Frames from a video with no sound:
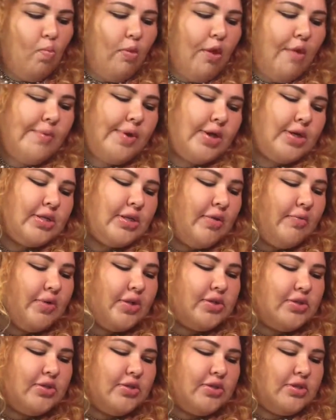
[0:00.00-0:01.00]
Because I
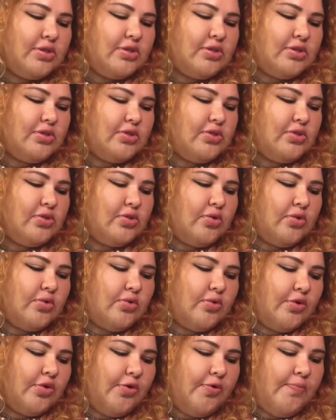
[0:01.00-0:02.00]
went to the
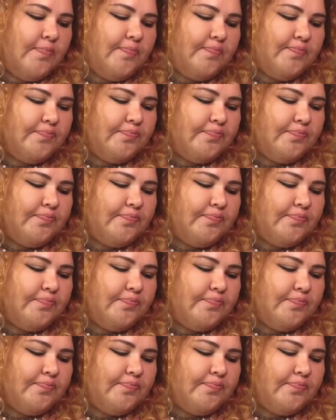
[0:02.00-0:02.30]
store